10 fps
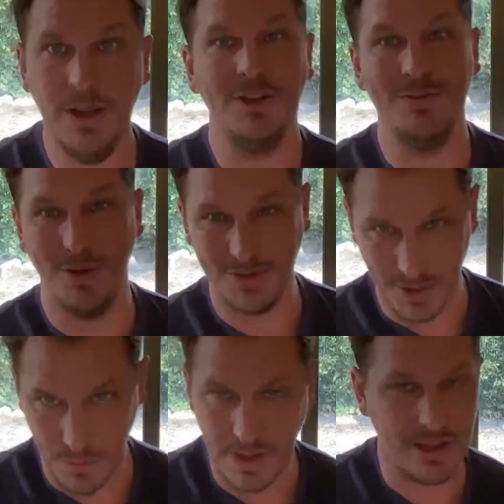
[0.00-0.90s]
You've mostly
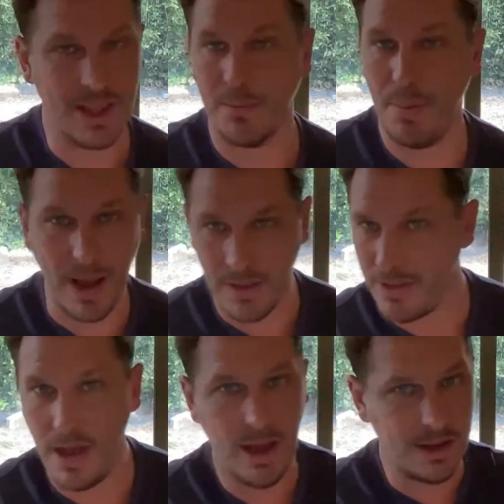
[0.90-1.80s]
written in like
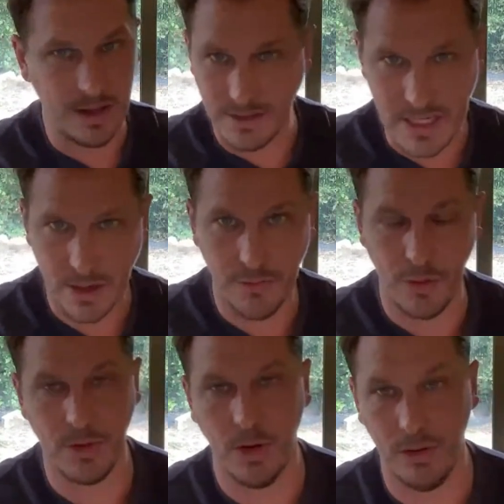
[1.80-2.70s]
Python and
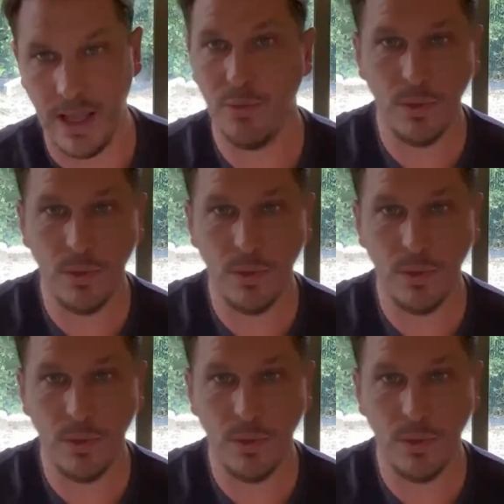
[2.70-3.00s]
Terraform your whole life.